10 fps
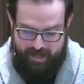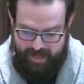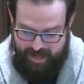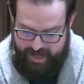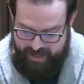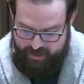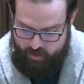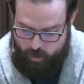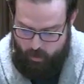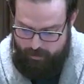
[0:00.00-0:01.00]
And
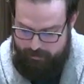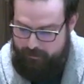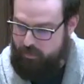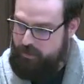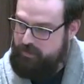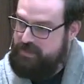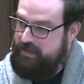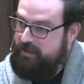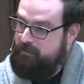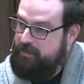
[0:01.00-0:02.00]
what my brain was
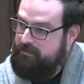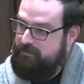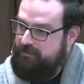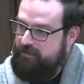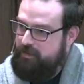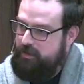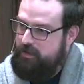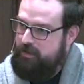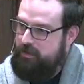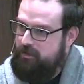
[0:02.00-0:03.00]
telling me
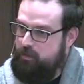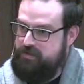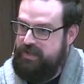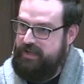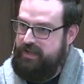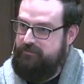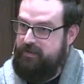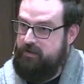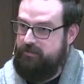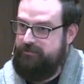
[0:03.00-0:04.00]
was that I had
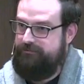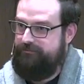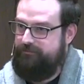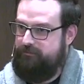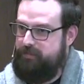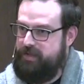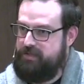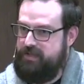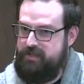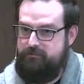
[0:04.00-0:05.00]
failed because I
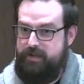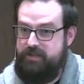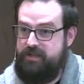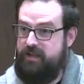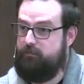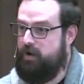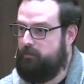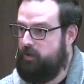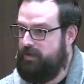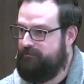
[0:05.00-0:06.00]
didn't maintain it
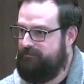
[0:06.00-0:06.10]
properly.